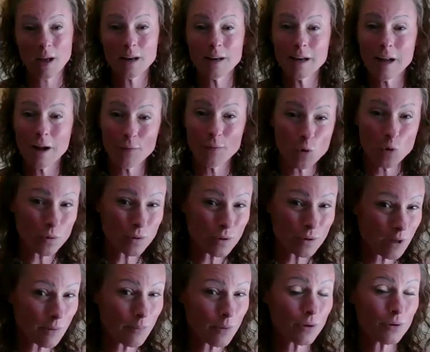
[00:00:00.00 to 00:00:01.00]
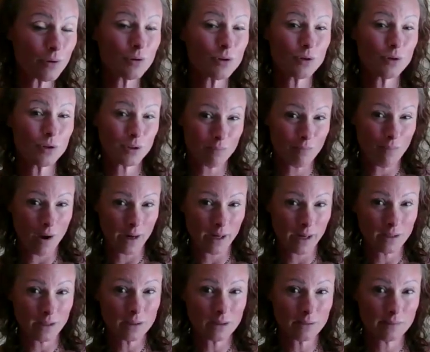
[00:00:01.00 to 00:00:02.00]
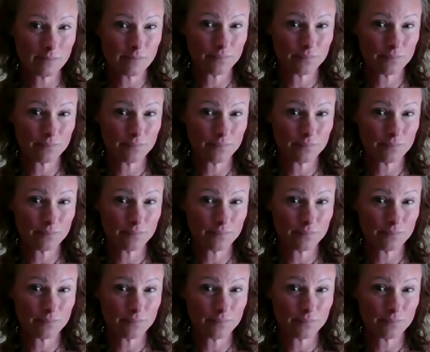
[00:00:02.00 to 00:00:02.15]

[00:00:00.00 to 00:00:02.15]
Now, if your subconscious mind